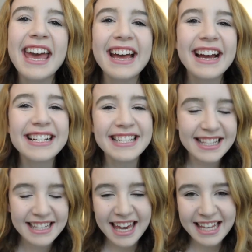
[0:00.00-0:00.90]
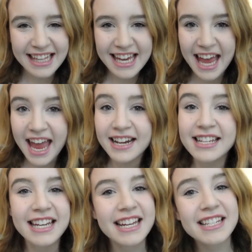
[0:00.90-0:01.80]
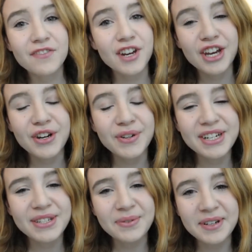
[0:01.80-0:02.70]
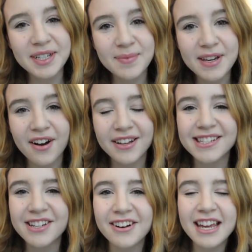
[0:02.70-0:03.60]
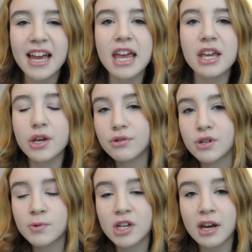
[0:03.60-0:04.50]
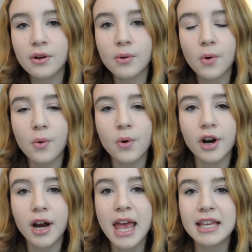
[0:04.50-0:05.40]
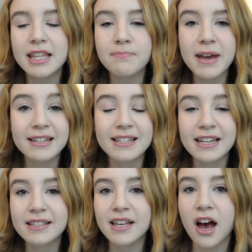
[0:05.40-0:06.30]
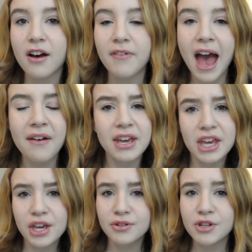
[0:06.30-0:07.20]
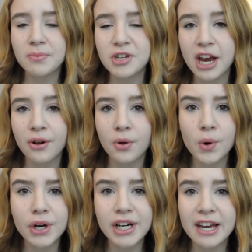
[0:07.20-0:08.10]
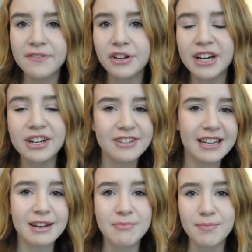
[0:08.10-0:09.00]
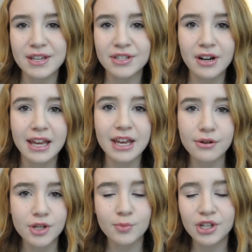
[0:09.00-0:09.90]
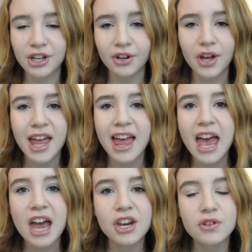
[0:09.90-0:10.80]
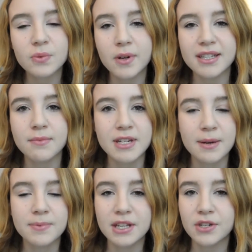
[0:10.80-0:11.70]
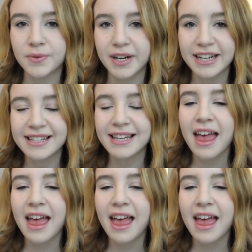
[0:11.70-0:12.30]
Hey guys, it's Kaleigh, and today's video is going to be on starting a YouTube channel, or the basics of having a YouTube channel, or if you're interested in maybe starting a YouTube channel and you just want some tips and tricks.